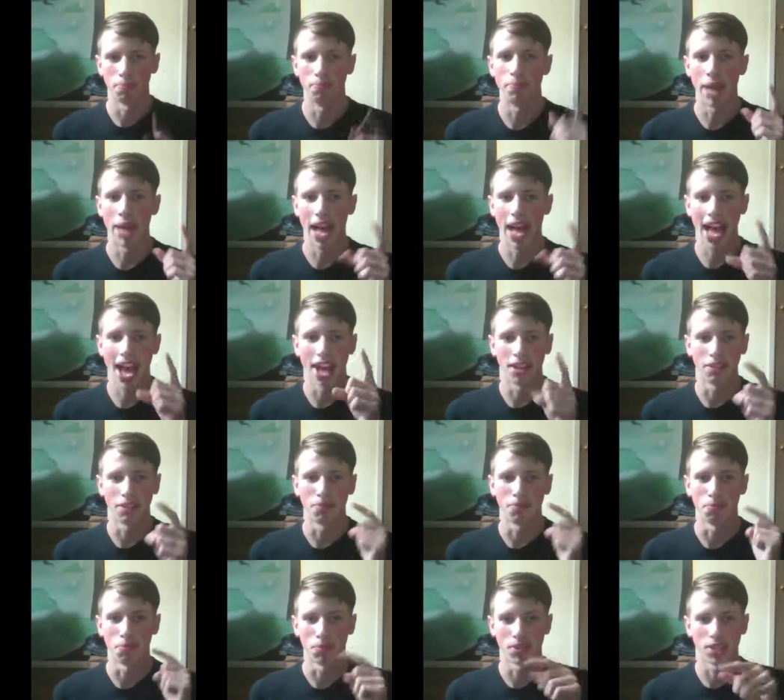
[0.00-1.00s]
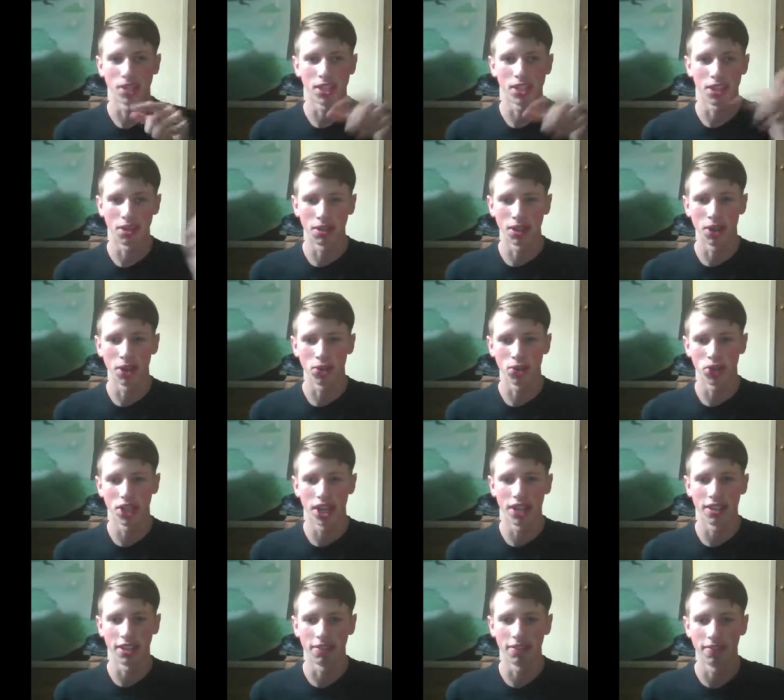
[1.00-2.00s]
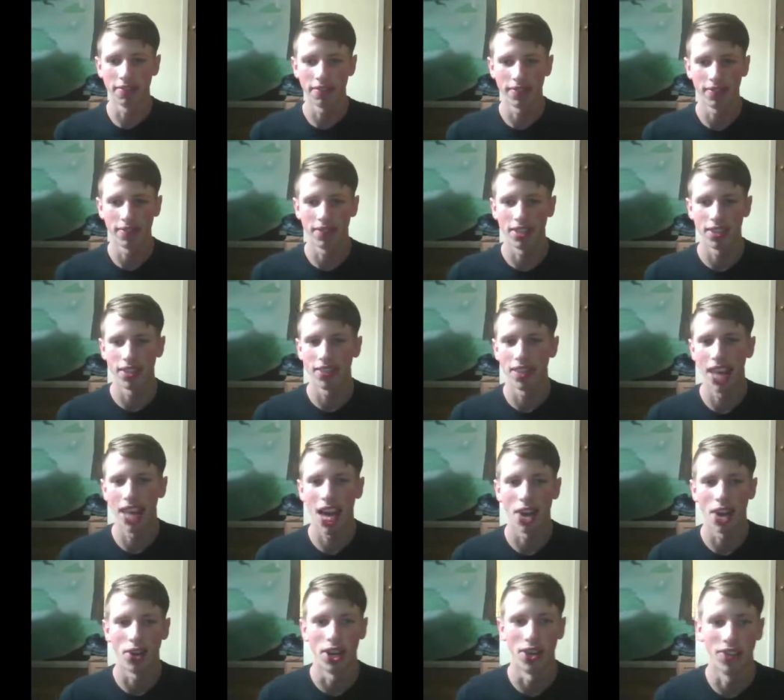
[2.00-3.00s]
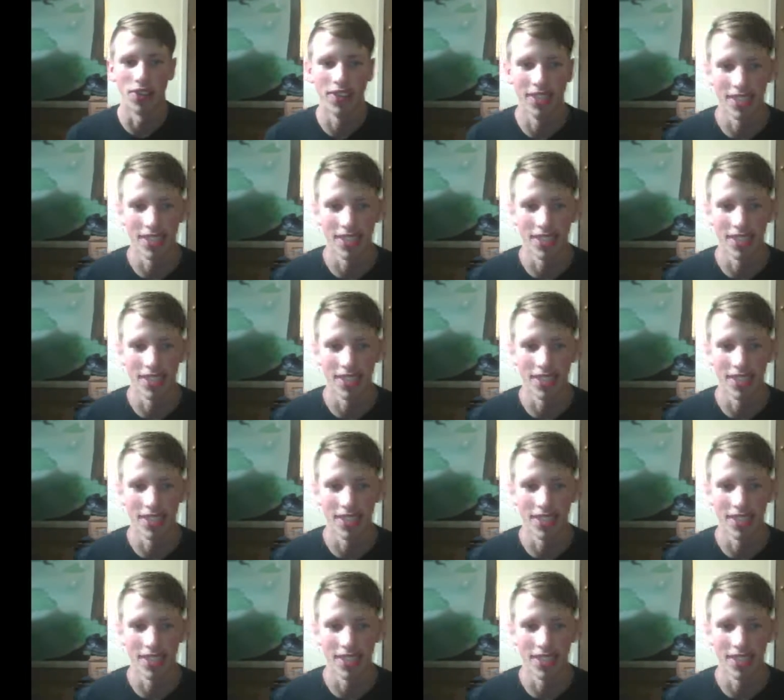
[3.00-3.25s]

Bad. Go study. I don't know.